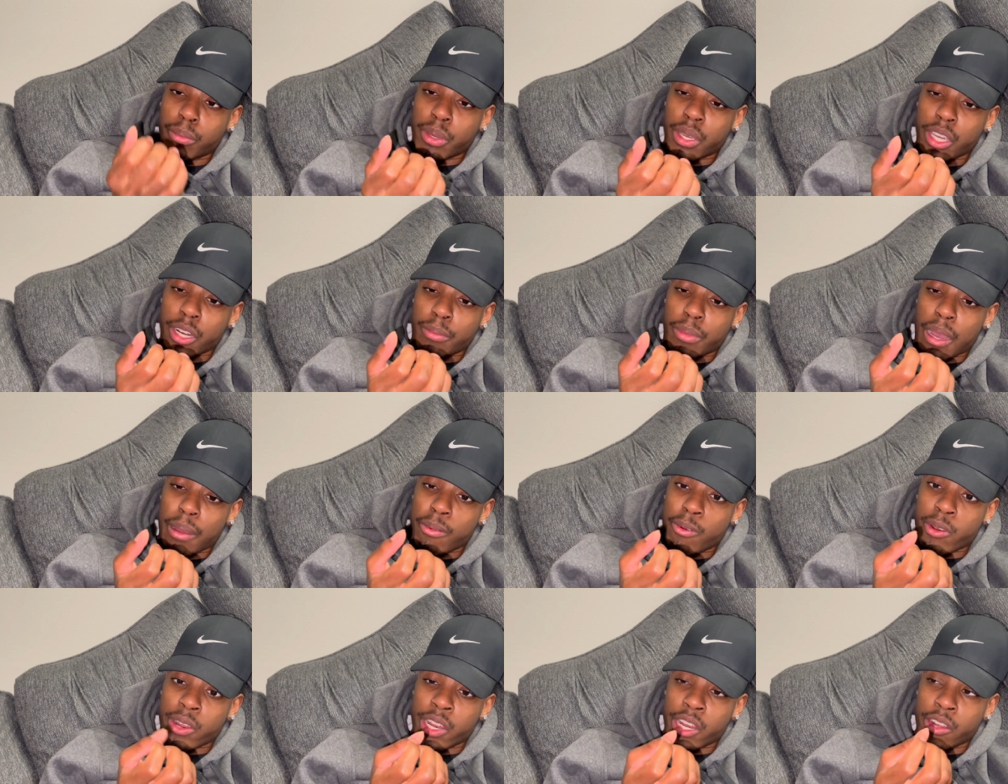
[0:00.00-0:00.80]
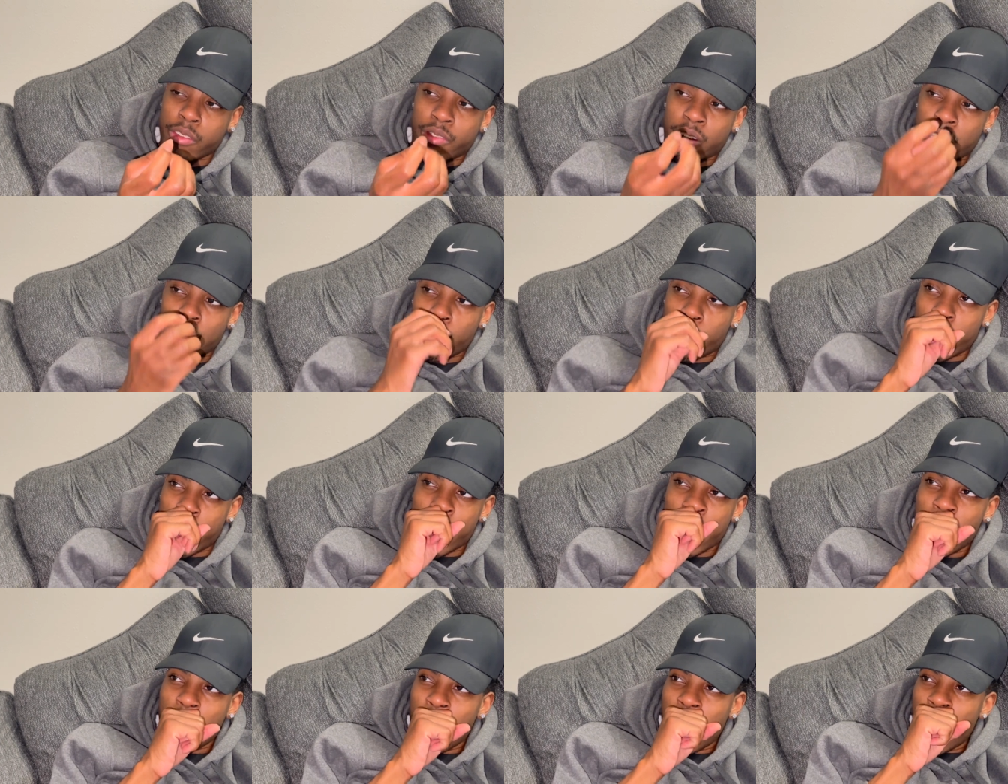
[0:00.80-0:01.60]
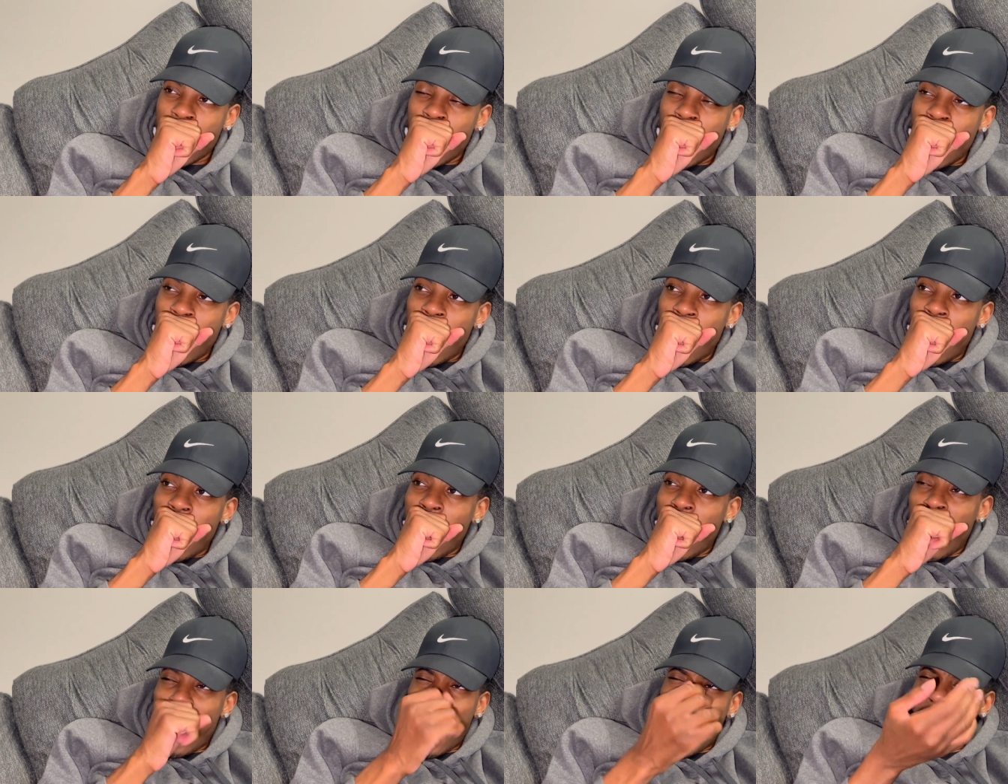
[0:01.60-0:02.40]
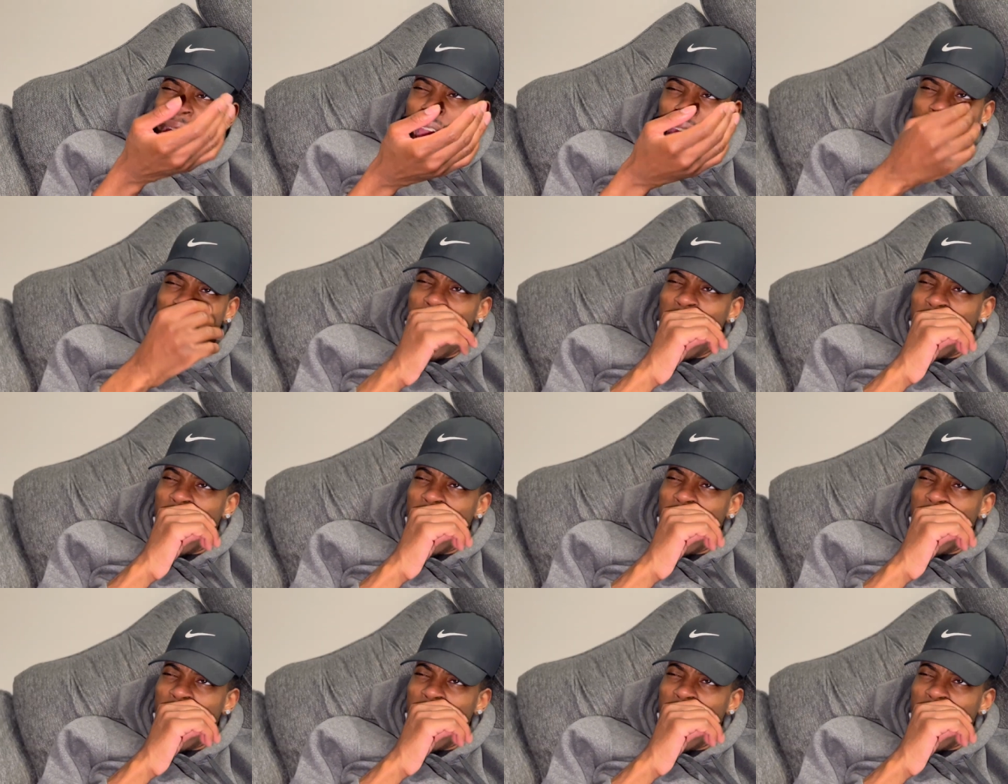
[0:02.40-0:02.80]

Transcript: bucket of popcorn any fucking way. And I